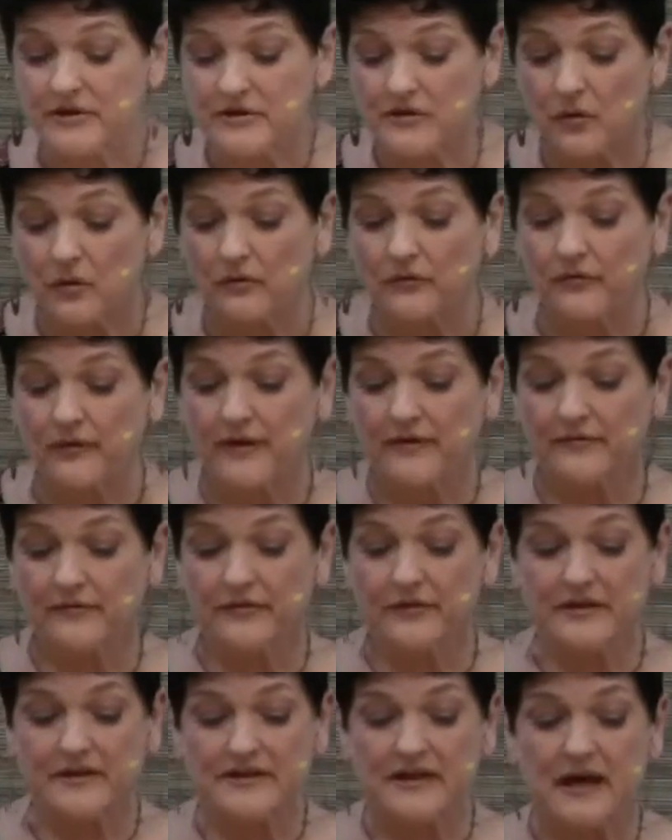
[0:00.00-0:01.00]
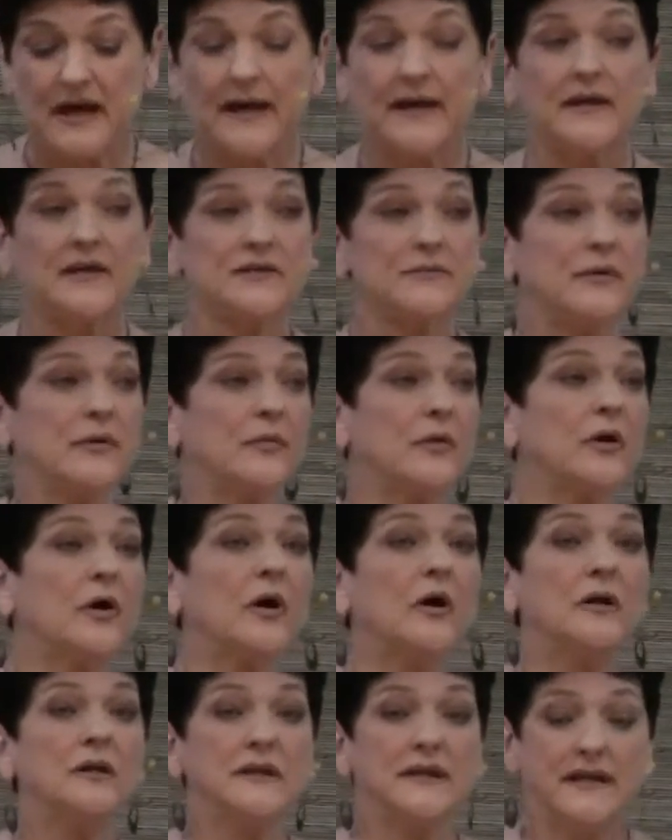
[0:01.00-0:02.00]
soul friend for the dying, as we were
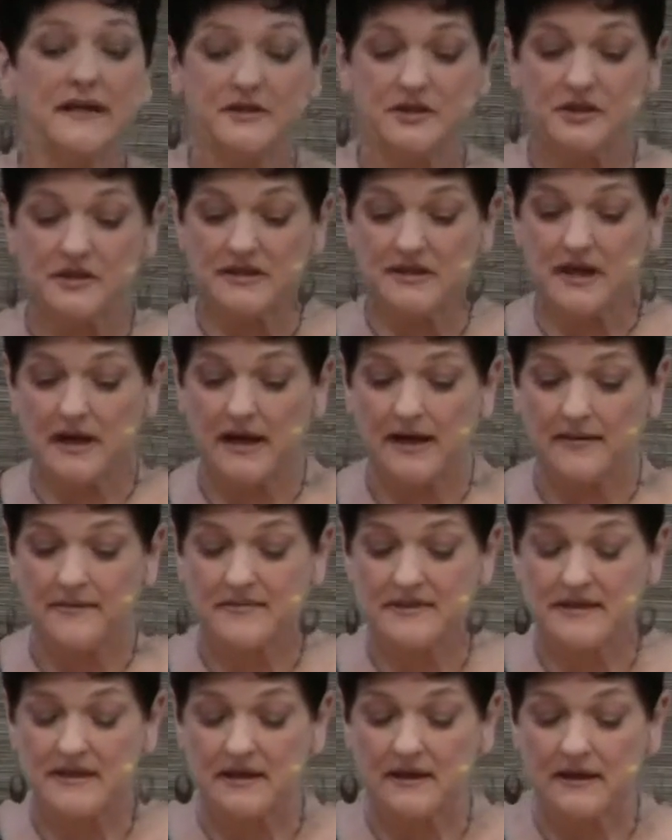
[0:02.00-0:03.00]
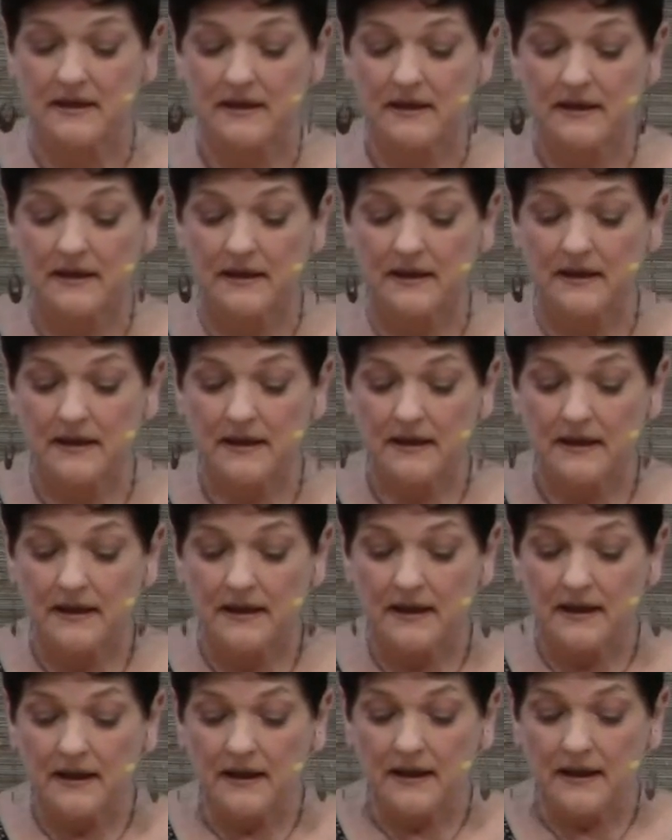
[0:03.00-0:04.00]
called in ancient times.
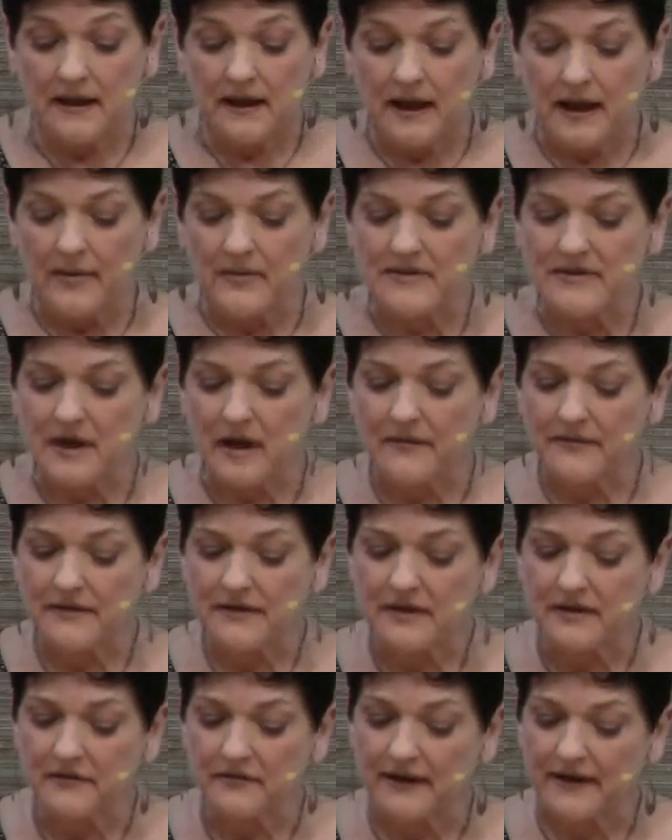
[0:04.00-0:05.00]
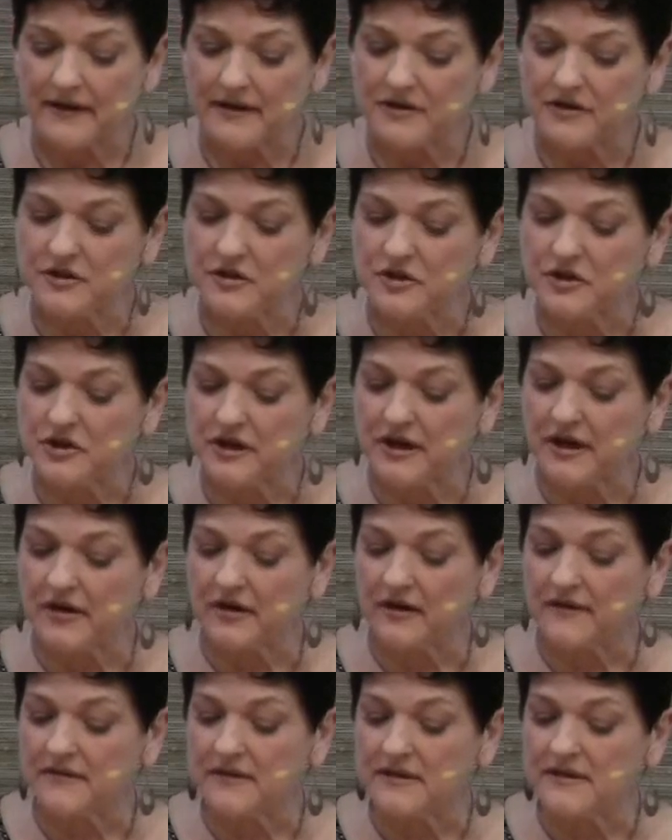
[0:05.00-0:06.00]
I was often invited to share
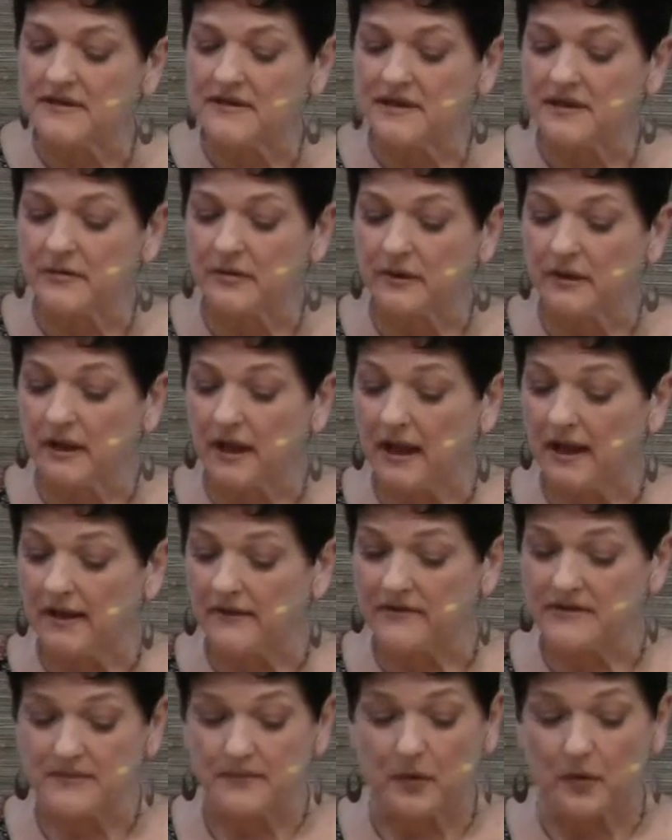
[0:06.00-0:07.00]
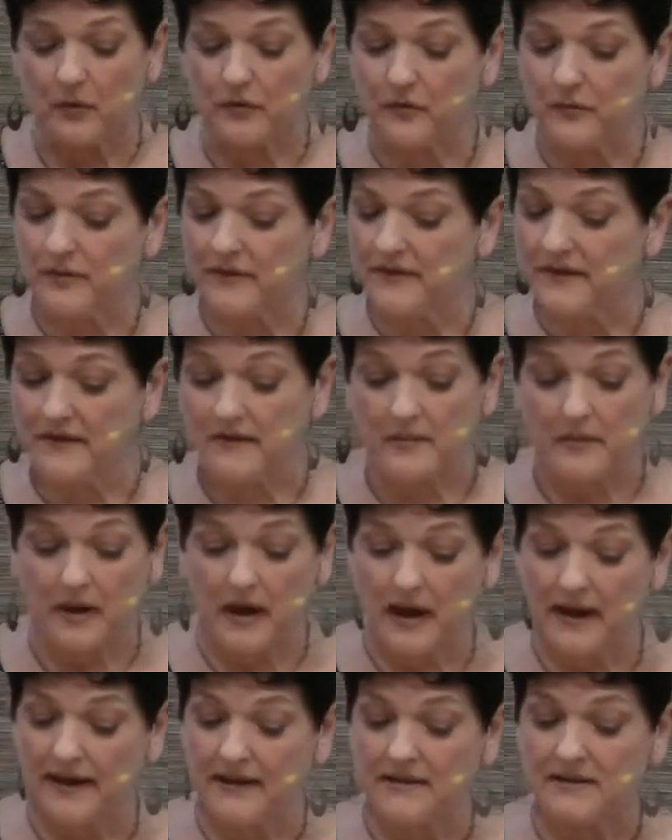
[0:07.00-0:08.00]
in these secret lives, both within the
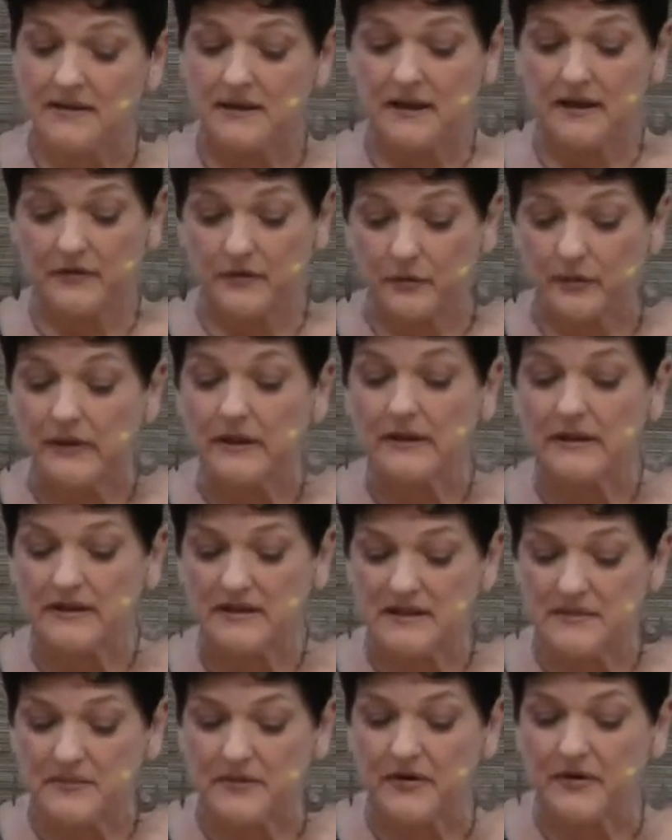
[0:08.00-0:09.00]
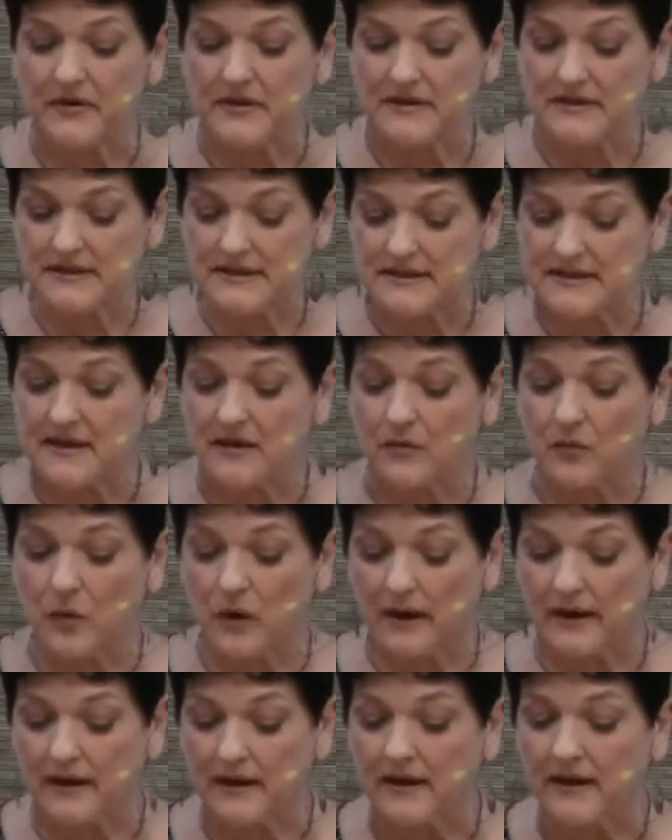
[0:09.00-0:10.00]
mind and the real experiences that
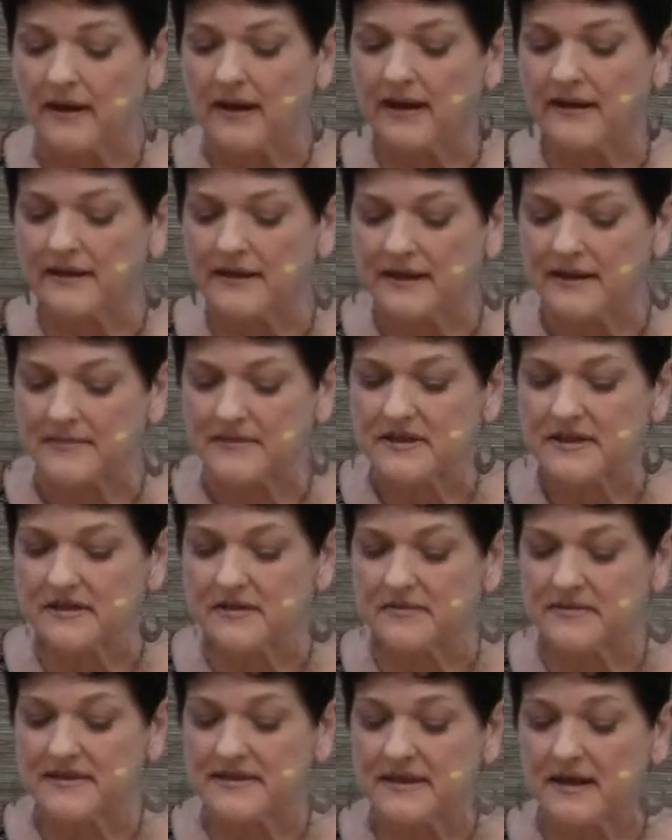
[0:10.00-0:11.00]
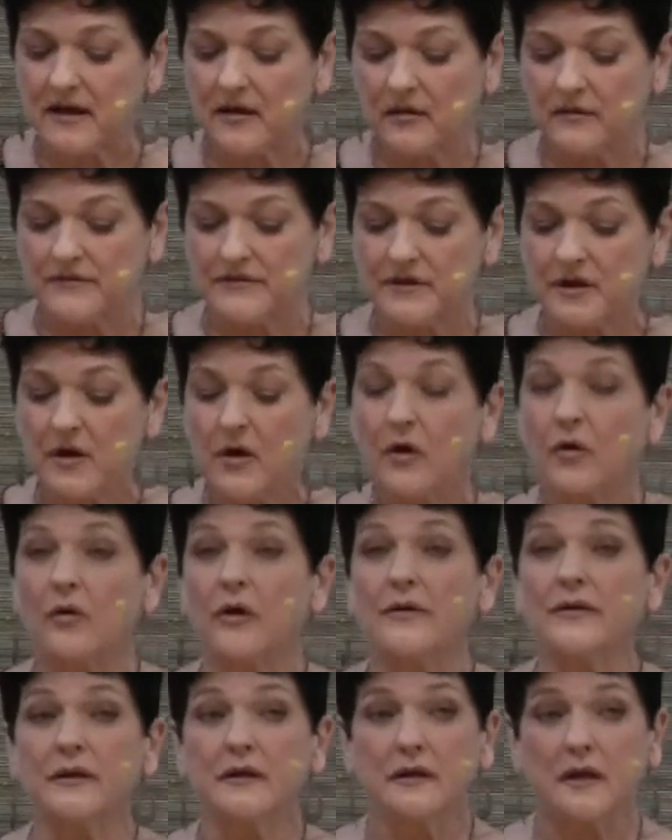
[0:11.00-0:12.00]
one had kept to themselves, or
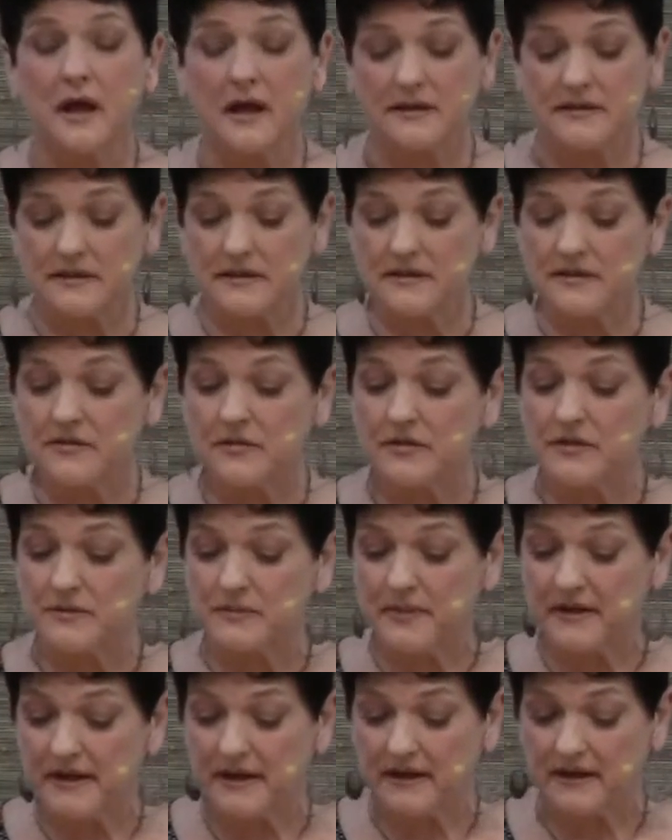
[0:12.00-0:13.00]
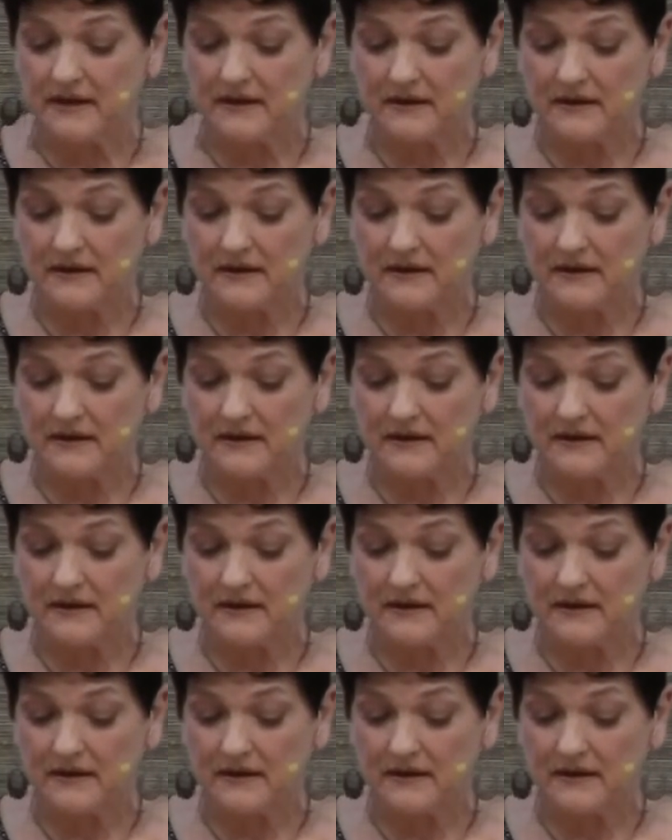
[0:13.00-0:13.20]
in the closet, so to speak.